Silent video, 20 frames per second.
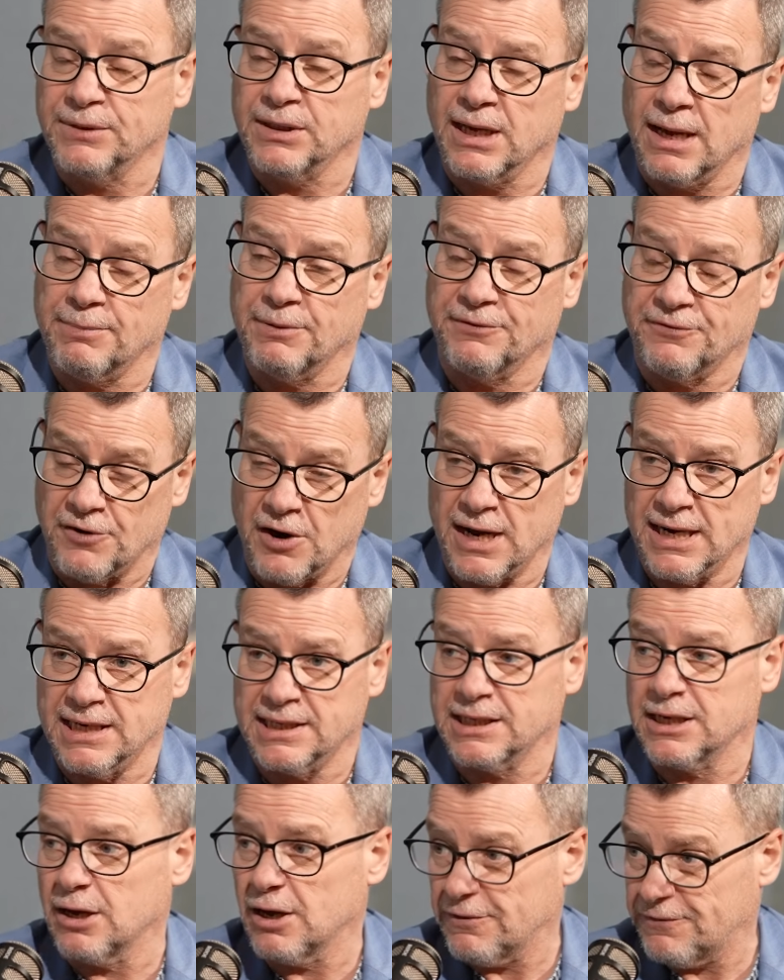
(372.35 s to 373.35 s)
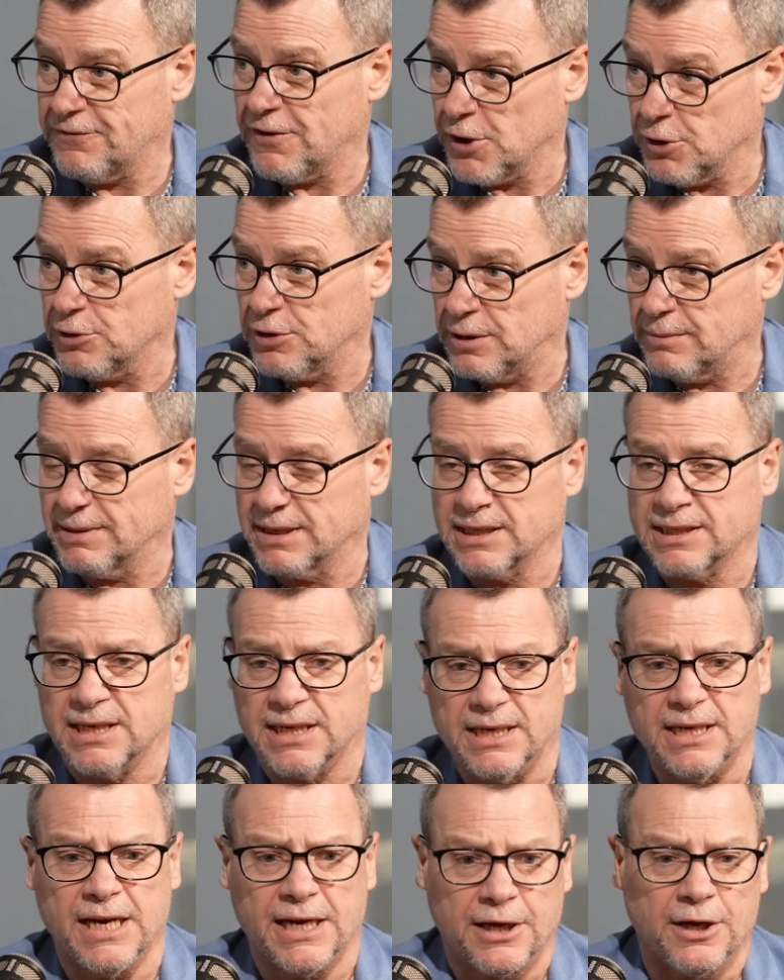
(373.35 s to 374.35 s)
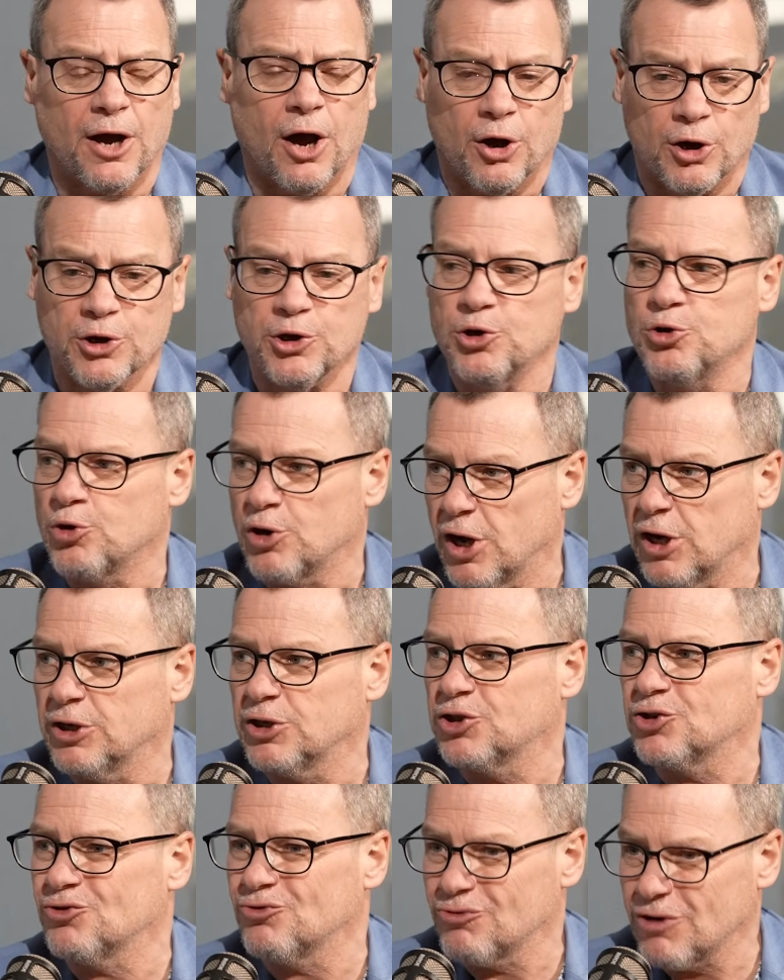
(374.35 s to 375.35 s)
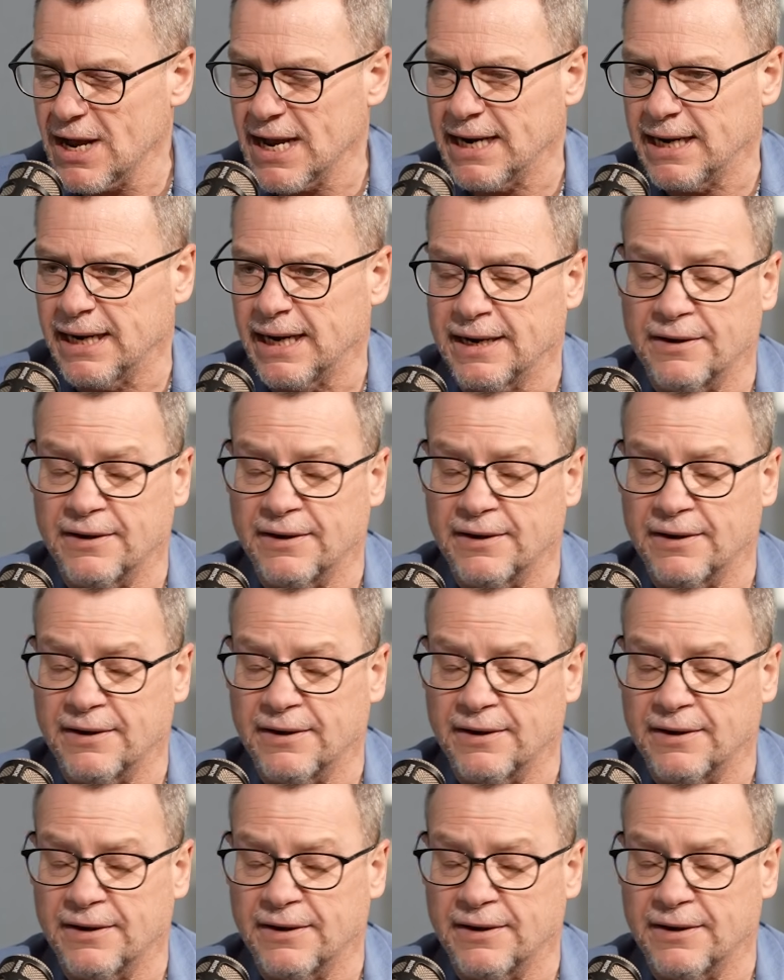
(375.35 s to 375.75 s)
a couple of Fridays ago, I phoned him and I said, Nick, are you going to run?